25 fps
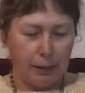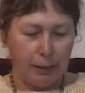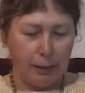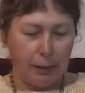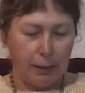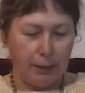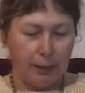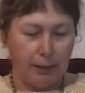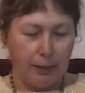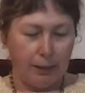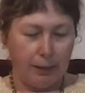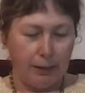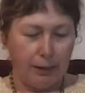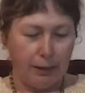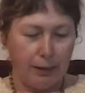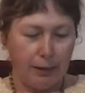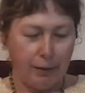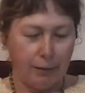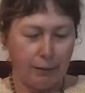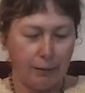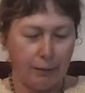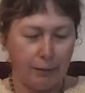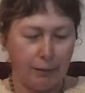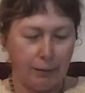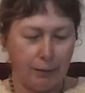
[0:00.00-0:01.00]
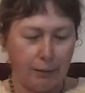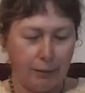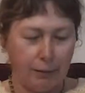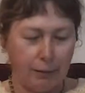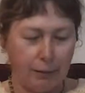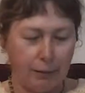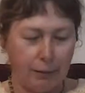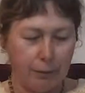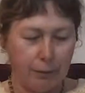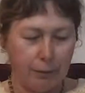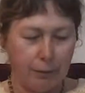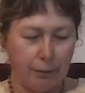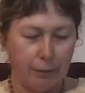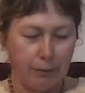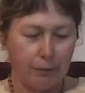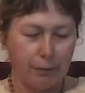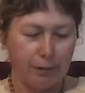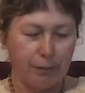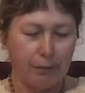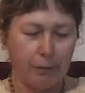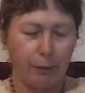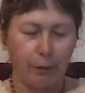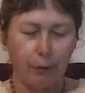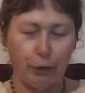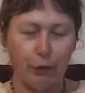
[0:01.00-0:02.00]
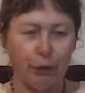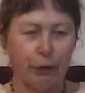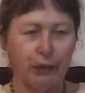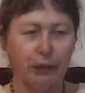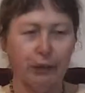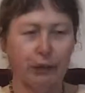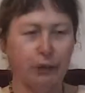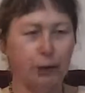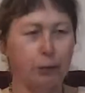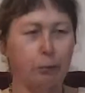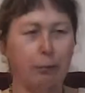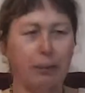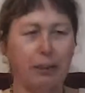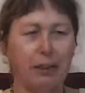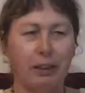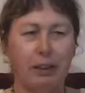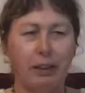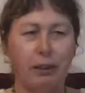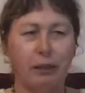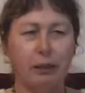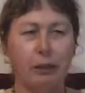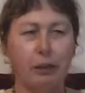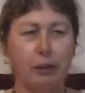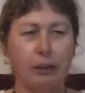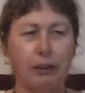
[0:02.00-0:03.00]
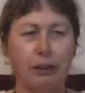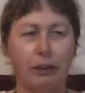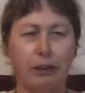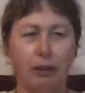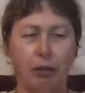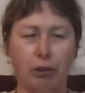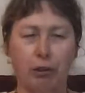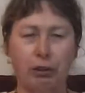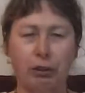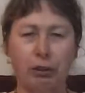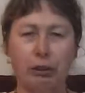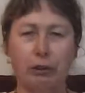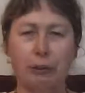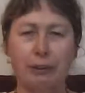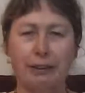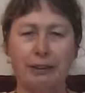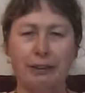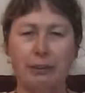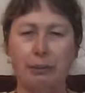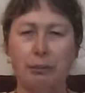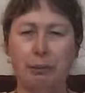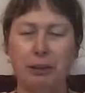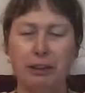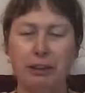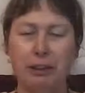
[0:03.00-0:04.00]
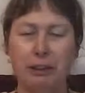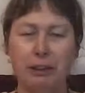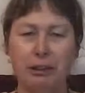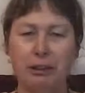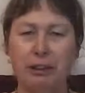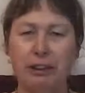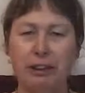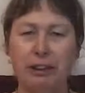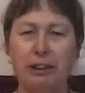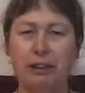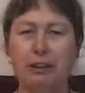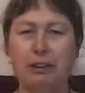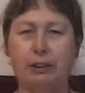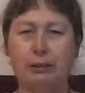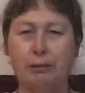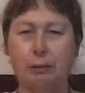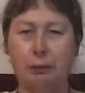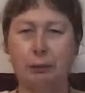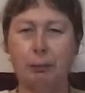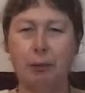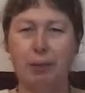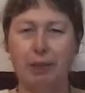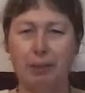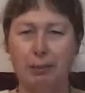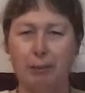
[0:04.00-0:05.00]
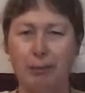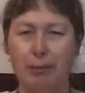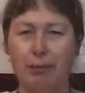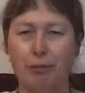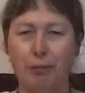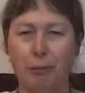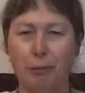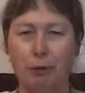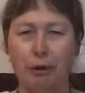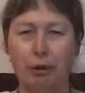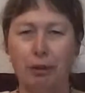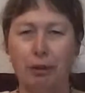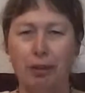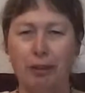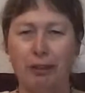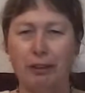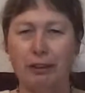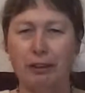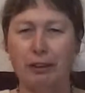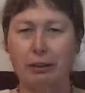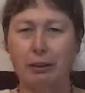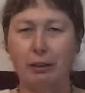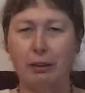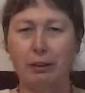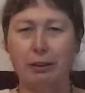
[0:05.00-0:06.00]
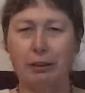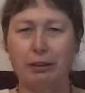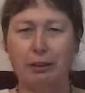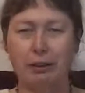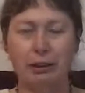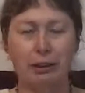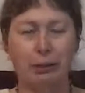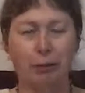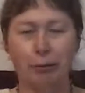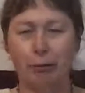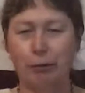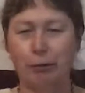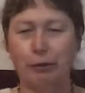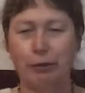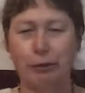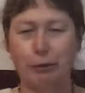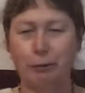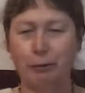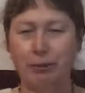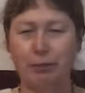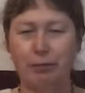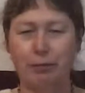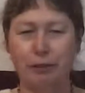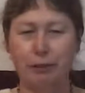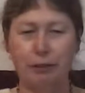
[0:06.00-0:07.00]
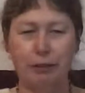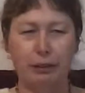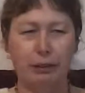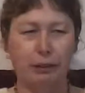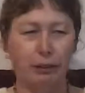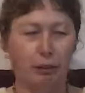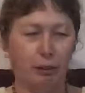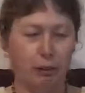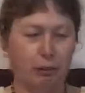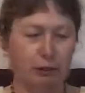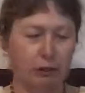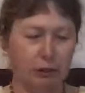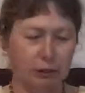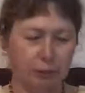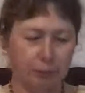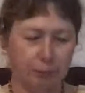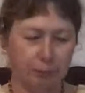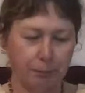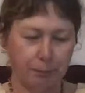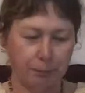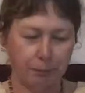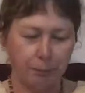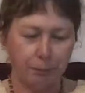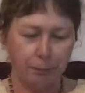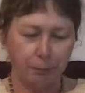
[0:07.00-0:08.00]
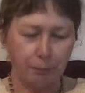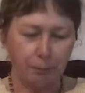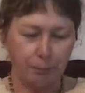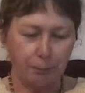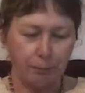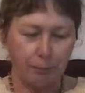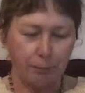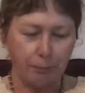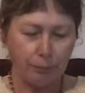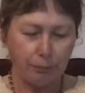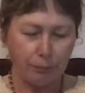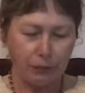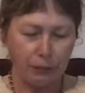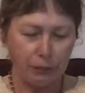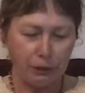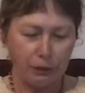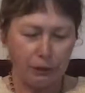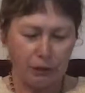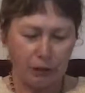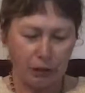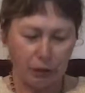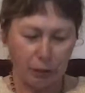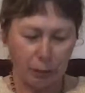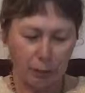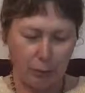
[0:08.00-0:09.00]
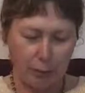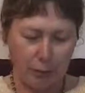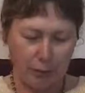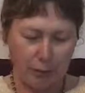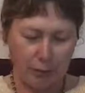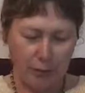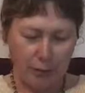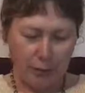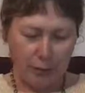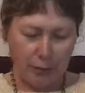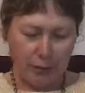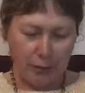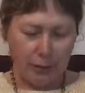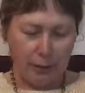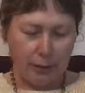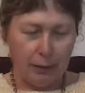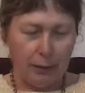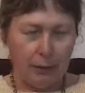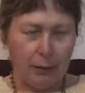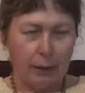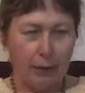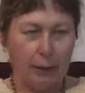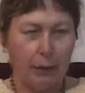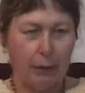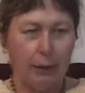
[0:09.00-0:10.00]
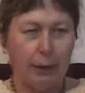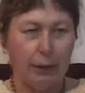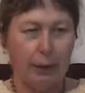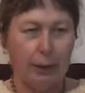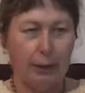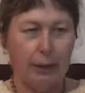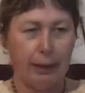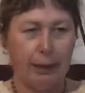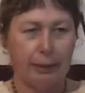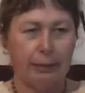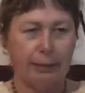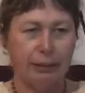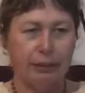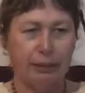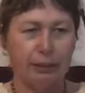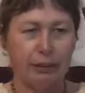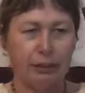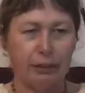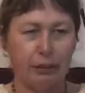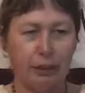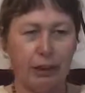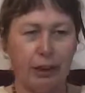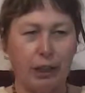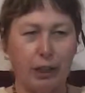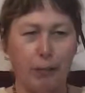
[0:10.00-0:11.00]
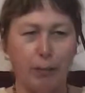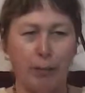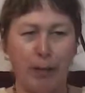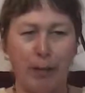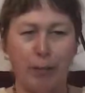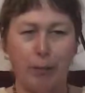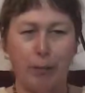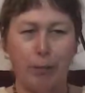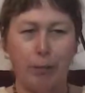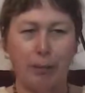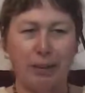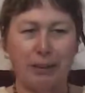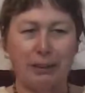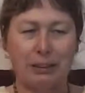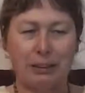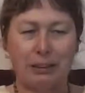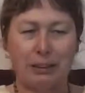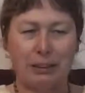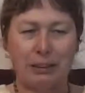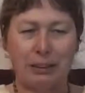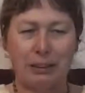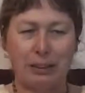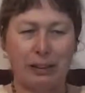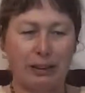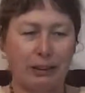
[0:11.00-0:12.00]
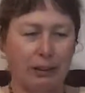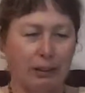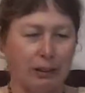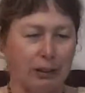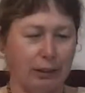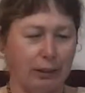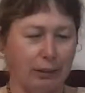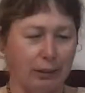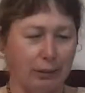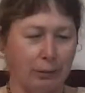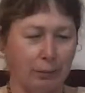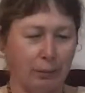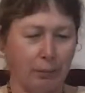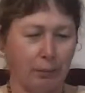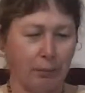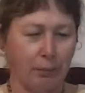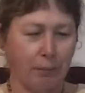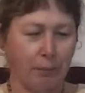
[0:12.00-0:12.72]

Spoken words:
They refer to these as being like $30 US. But in New Zealand, if you buy them in from China, including delivery, it's about $50. So, as you see, it's got a keypad with buttons and that kind of thing.